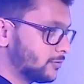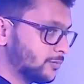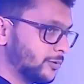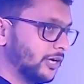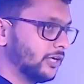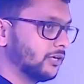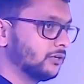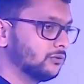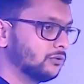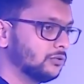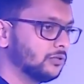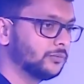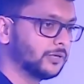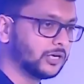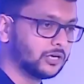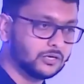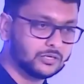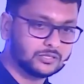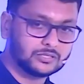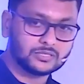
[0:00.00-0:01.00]
It's pretty cool
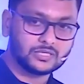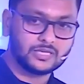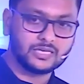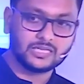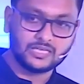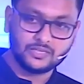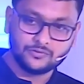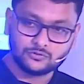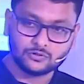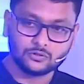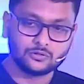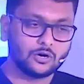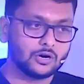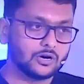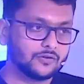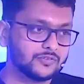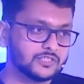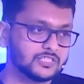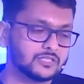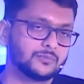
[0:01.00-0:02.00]
because it gives you a lot
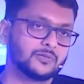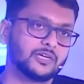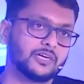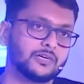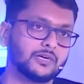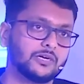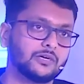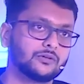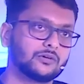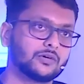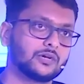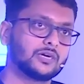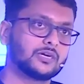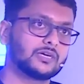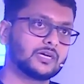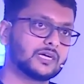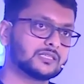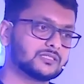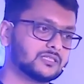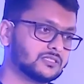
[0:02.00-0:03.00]
of visibility into your
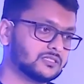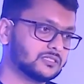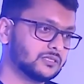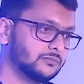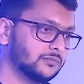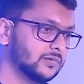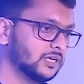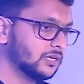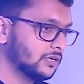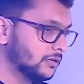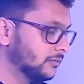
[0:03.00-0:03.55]
entire system,